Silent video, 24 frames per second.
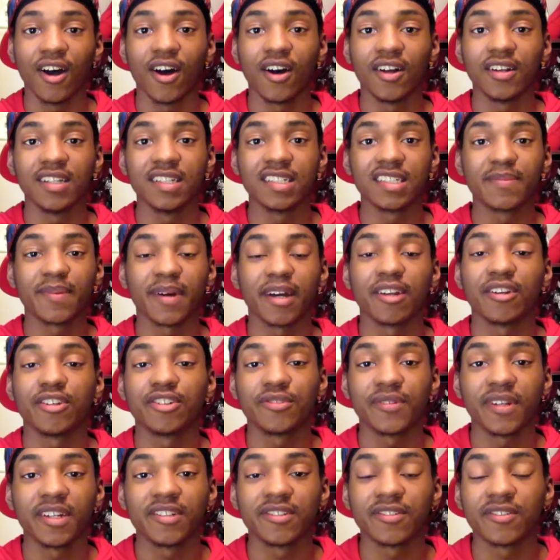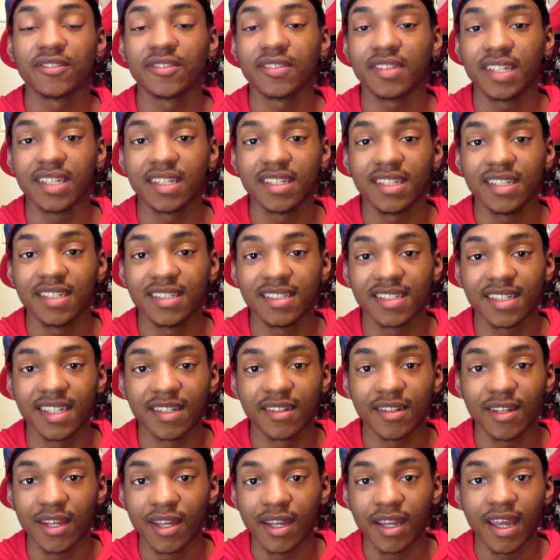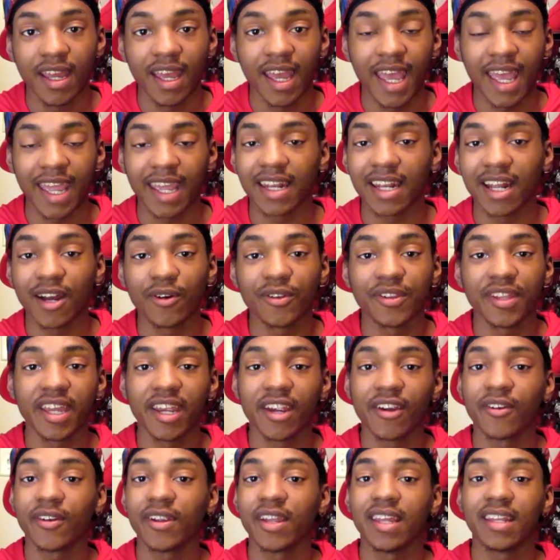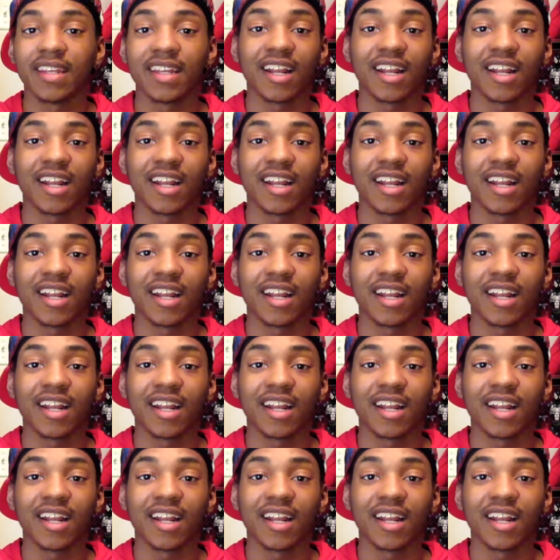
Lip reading: on his spider tracer than he did hanging out with Harry.